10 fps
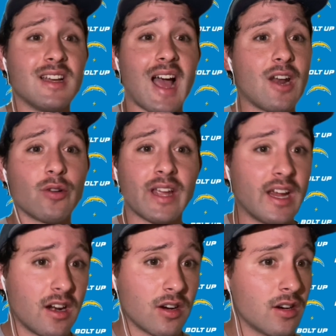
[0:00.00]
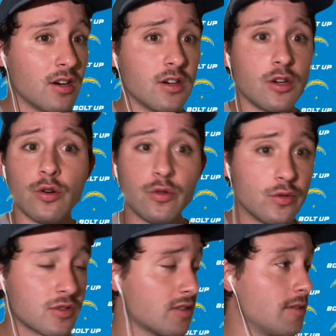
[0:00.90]
I don't care
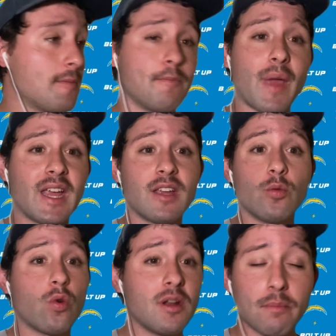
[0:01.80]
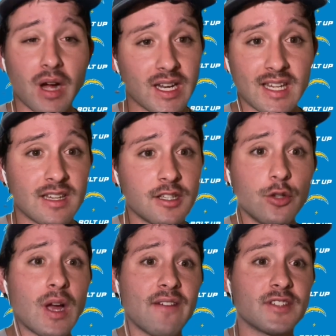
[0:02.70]
who's making what money.
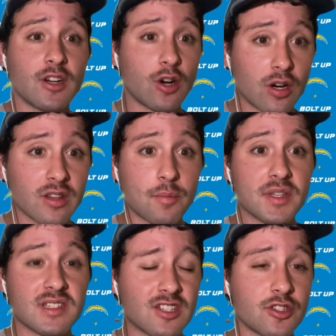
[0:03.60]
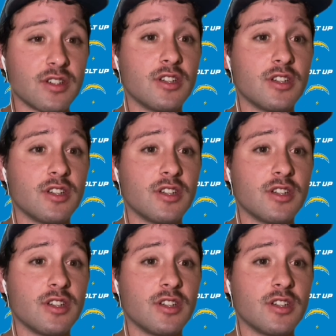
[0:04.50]
You have to earn the position.